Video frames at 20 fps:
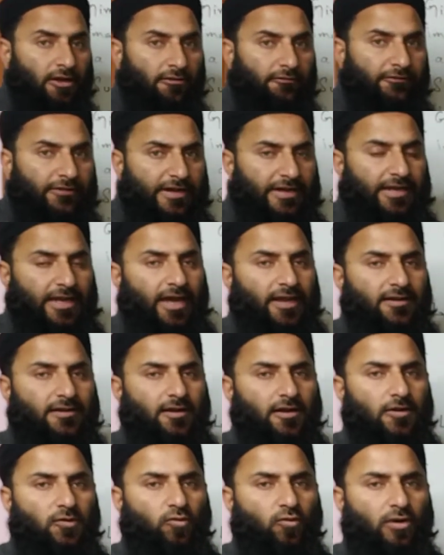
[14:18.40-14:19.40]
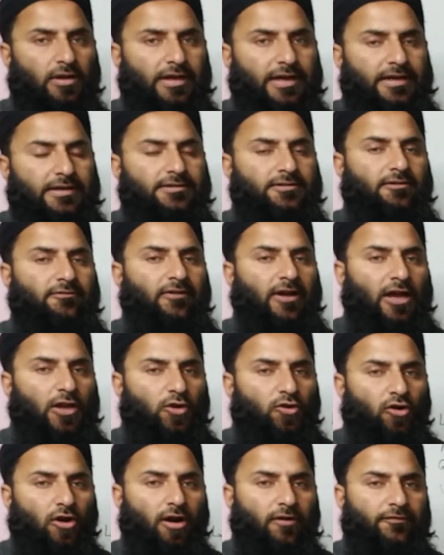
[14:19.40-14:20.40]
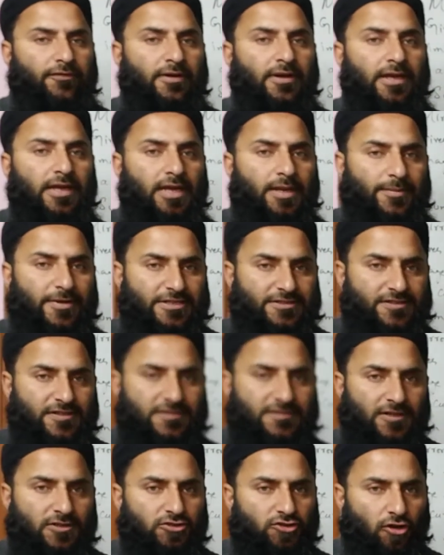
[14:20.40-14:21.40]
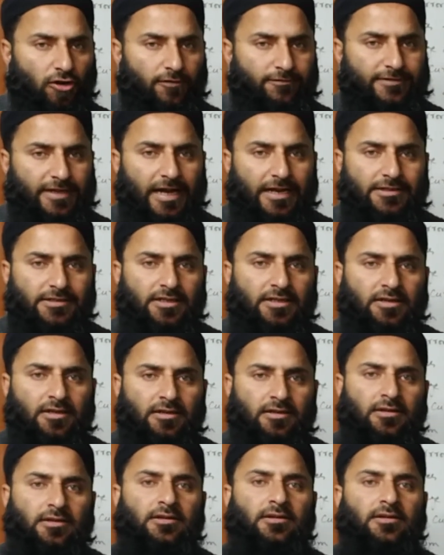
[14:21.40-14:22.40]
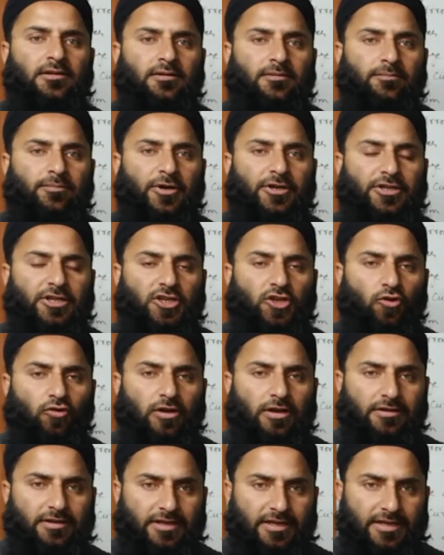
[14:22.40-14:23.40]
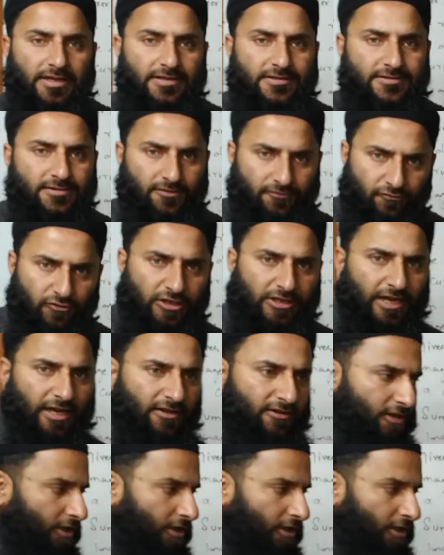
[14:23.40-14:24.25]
we can calculate the value of image distance of that particular case. We can